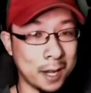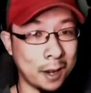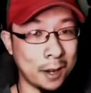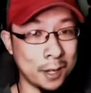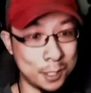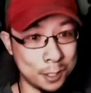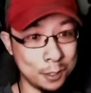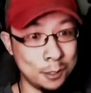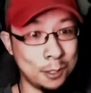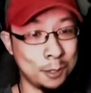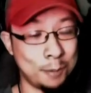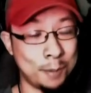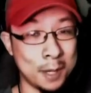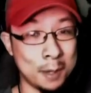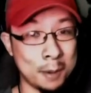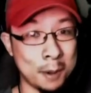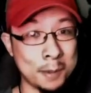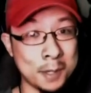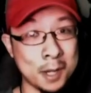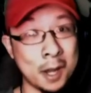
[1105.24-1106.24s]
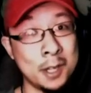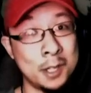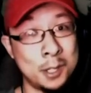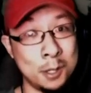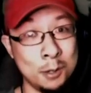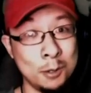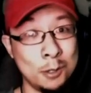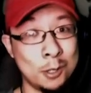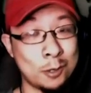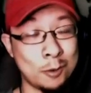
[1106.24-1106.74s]
I do do beat ups, I do
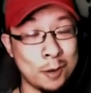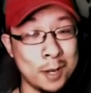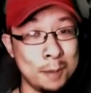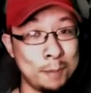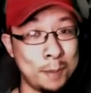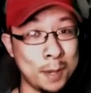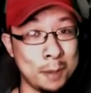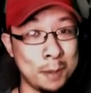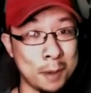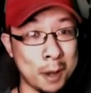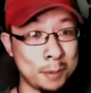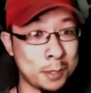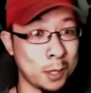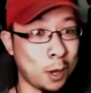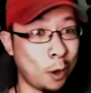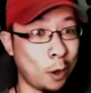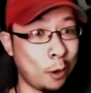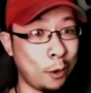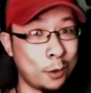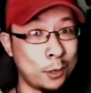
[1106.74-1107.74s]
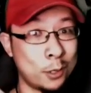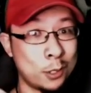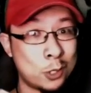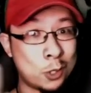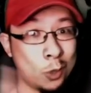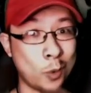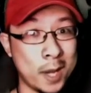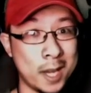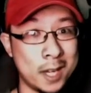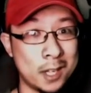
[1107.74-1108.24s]
stream beat ups on
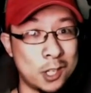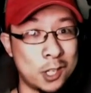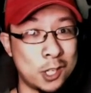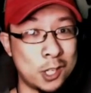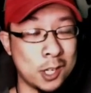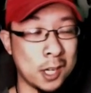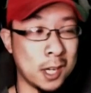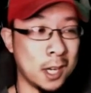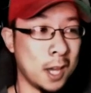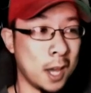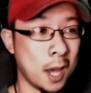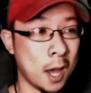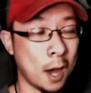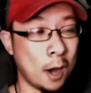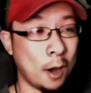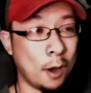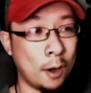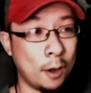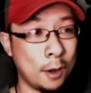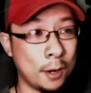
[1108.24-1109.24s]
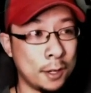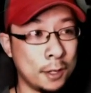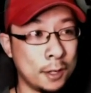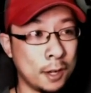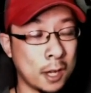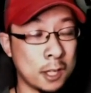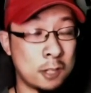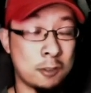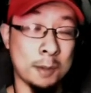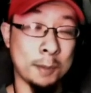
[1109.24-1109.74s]
Twitch. On
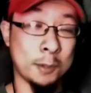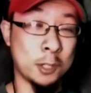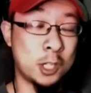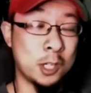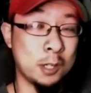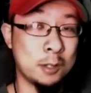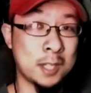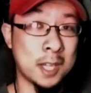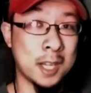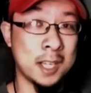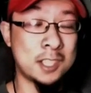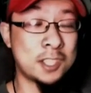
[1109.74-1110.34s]
I stream on Tuesdays,